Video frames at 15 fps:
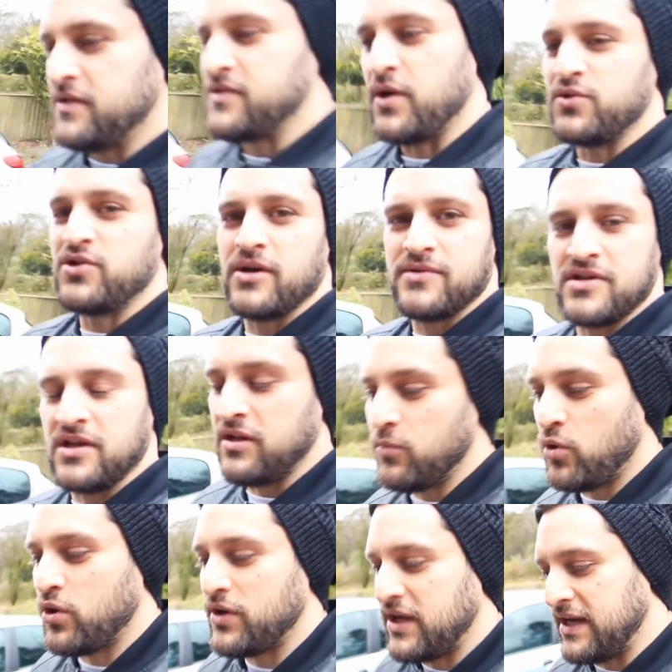so job's in the
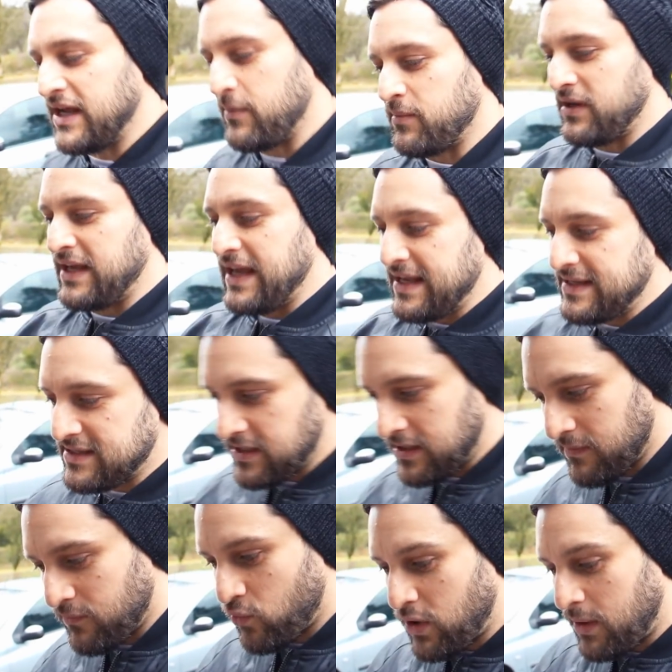morning, now I'm gonna get
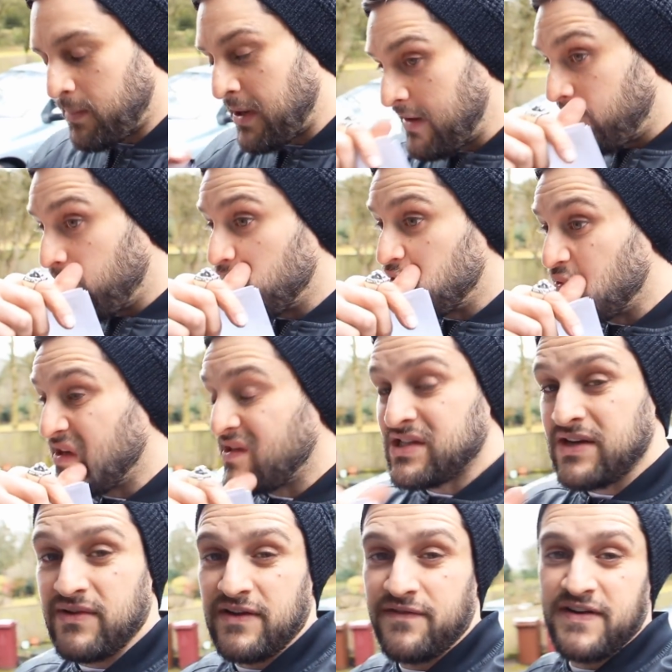a quick bite of food to eat because
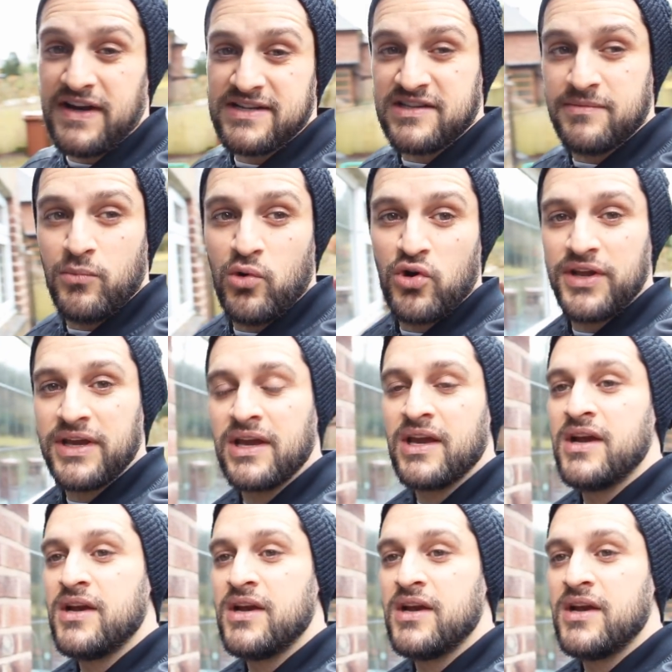I've had a fasting morning.